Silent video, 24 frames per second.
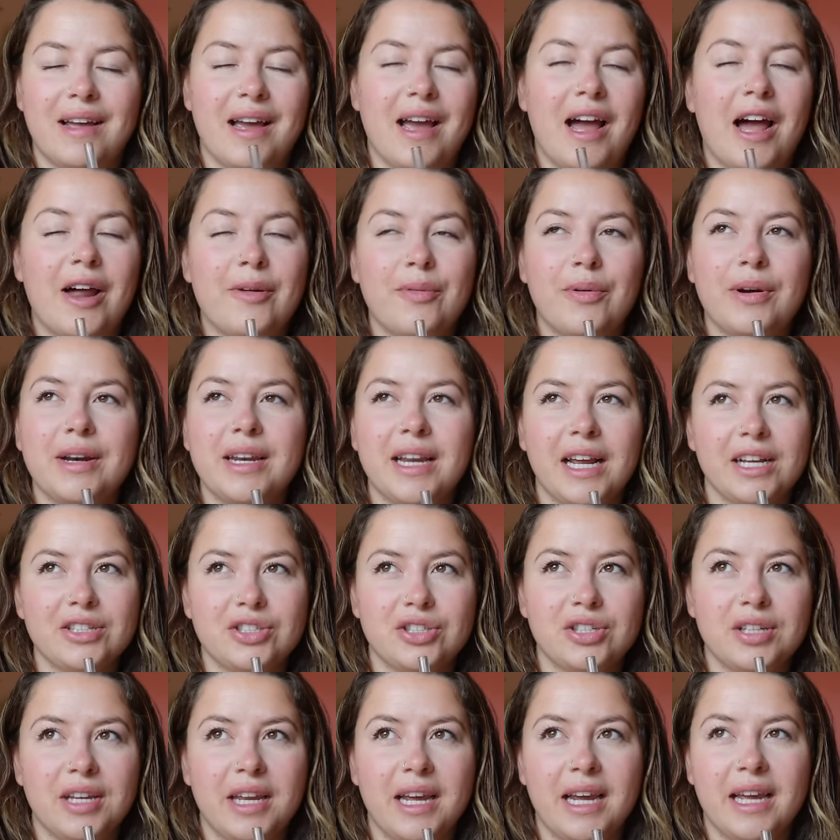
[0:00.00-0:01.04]
I had one
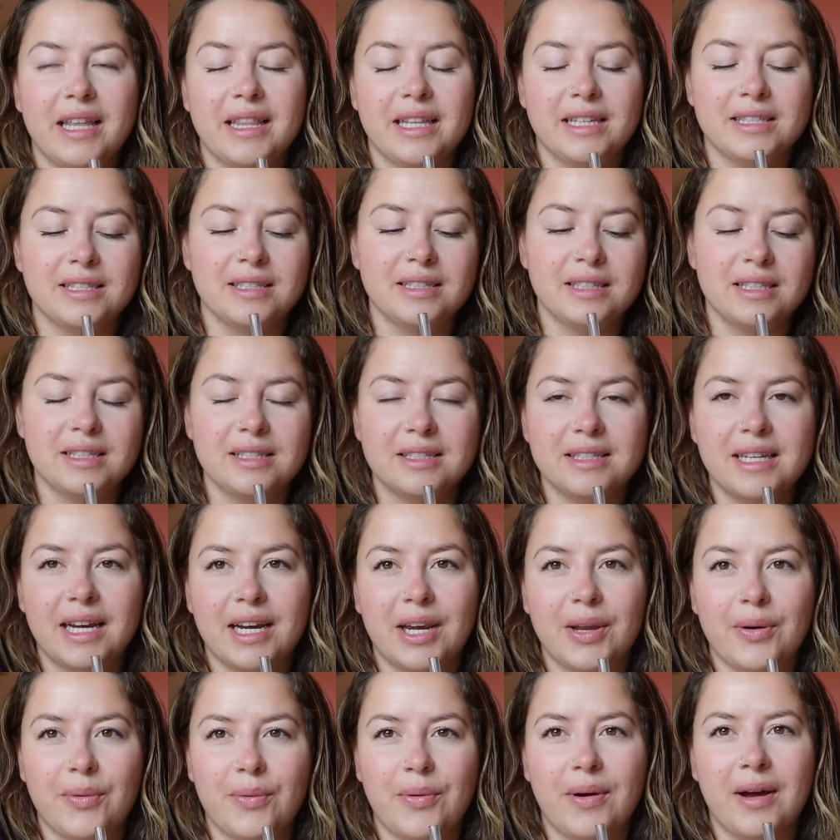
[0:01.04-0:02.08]
yesterday. This is the
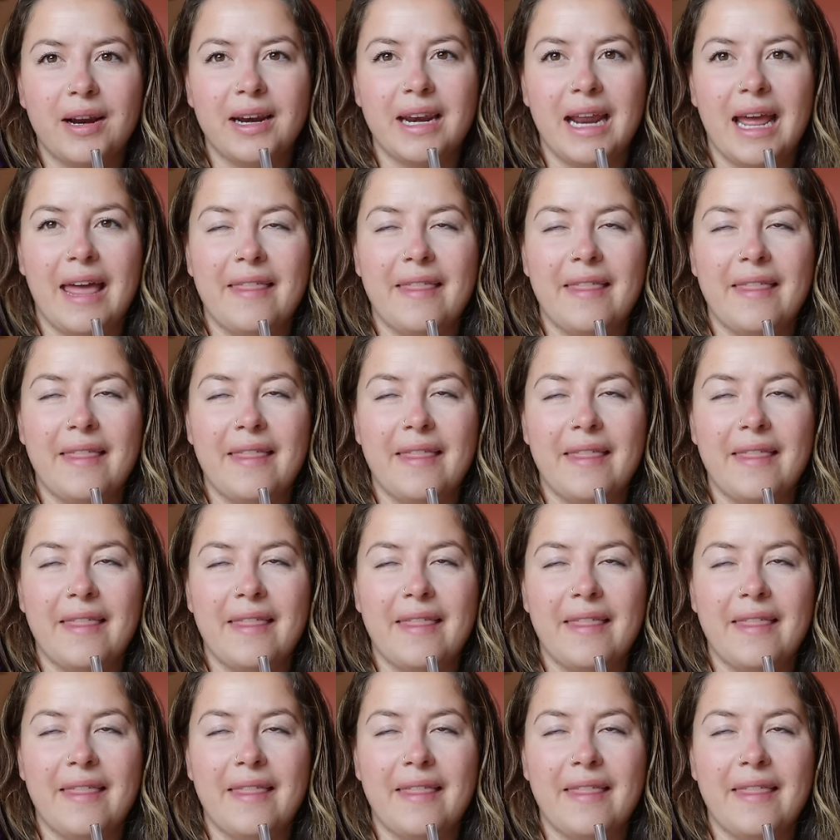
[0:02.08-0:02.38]
second one.